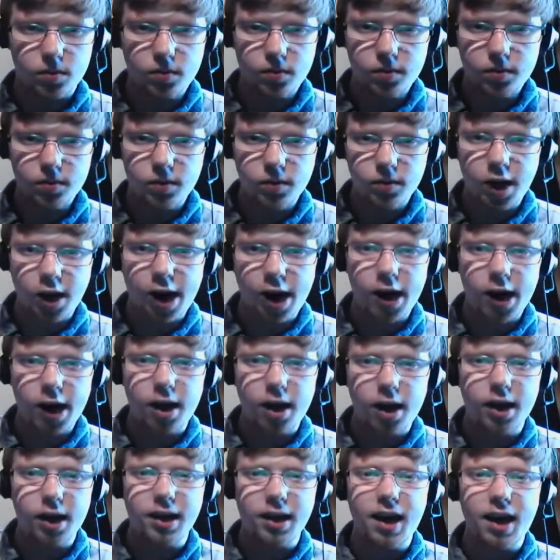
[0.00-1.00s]

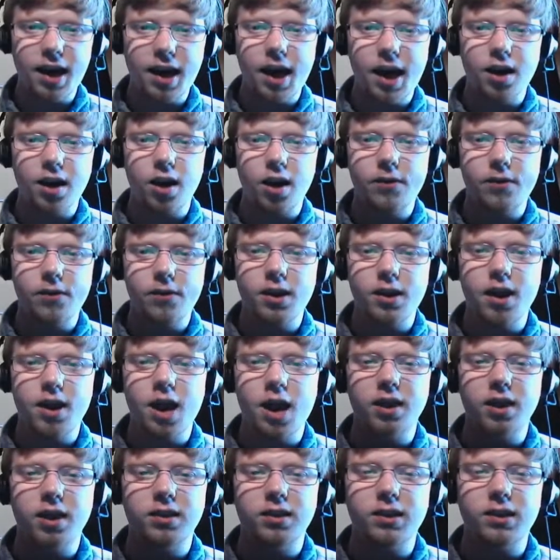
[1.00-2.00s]
Again, I think in
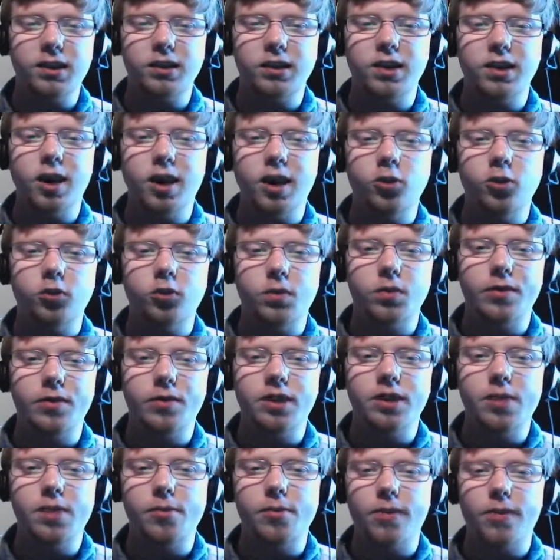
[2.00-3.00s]
the 1600s with a
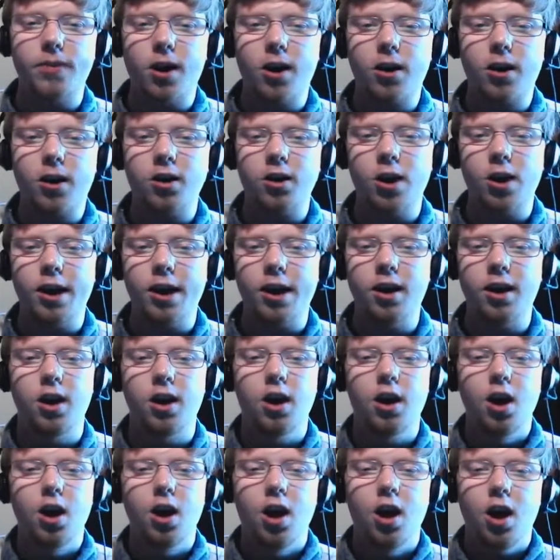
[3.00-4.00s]
team of Arcanine,
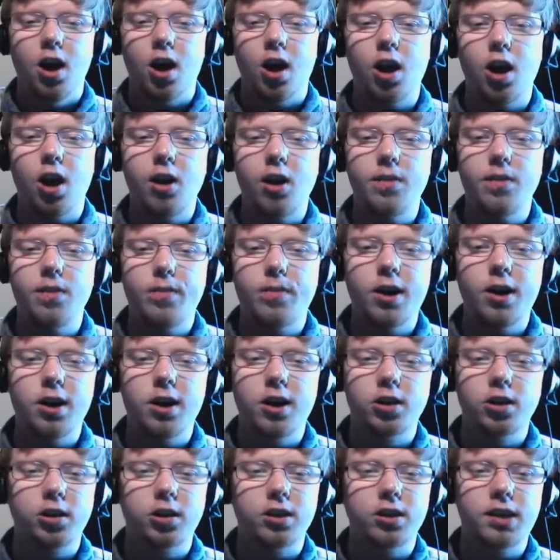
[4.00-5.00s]
Alolan
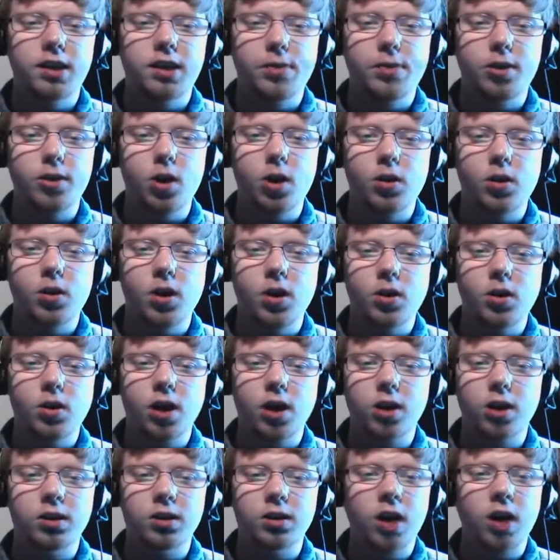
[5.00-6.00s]
Persian, Tapu Koko,
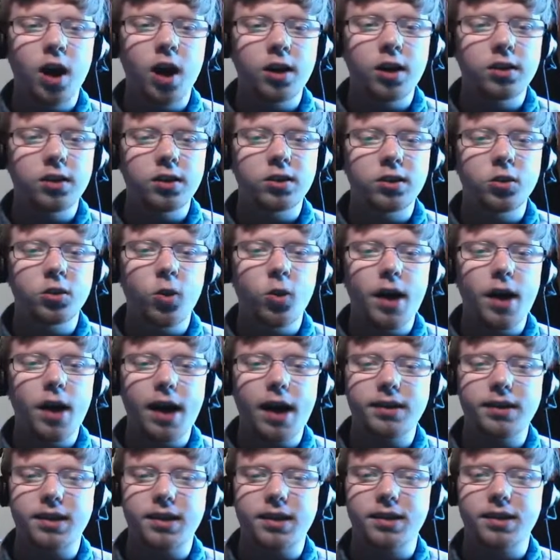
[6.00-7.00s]
Kartana,
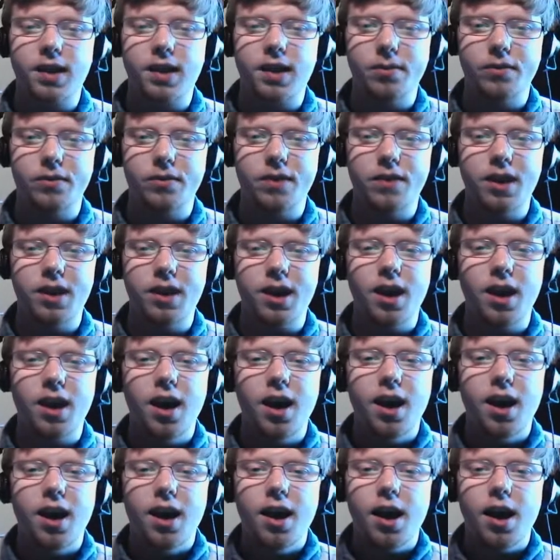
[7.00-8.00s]
Snorlax and Tapu Fini.
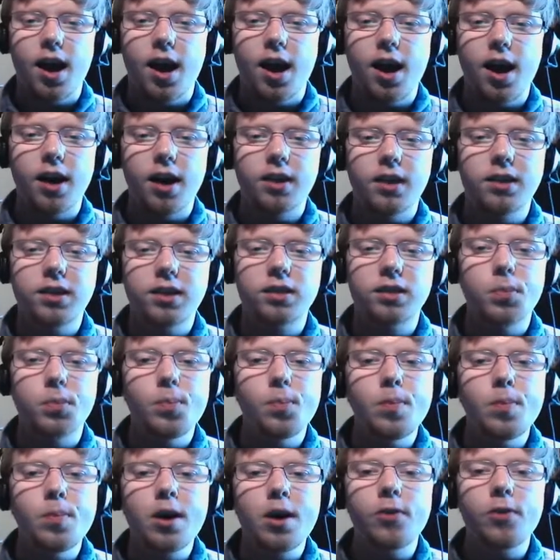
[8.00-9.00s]
This
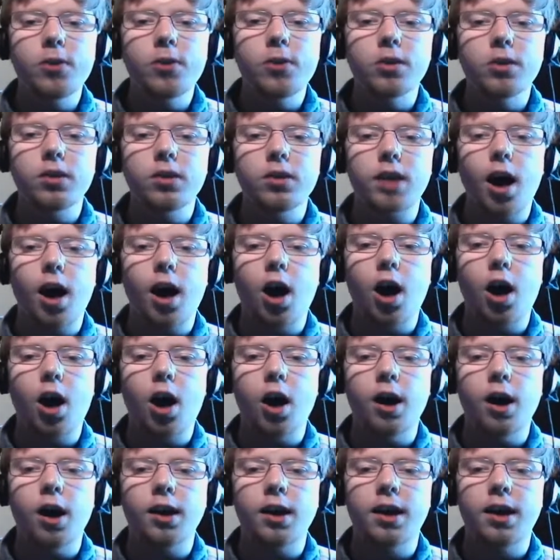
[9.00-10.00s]
mirrors
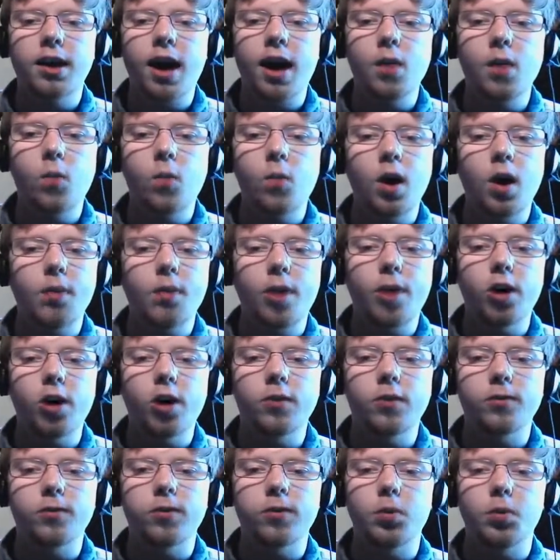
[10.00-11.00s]
our Game 1
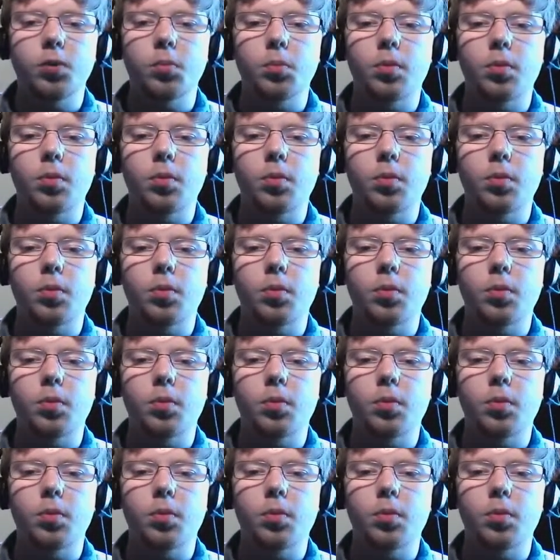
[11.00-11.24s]
opponent from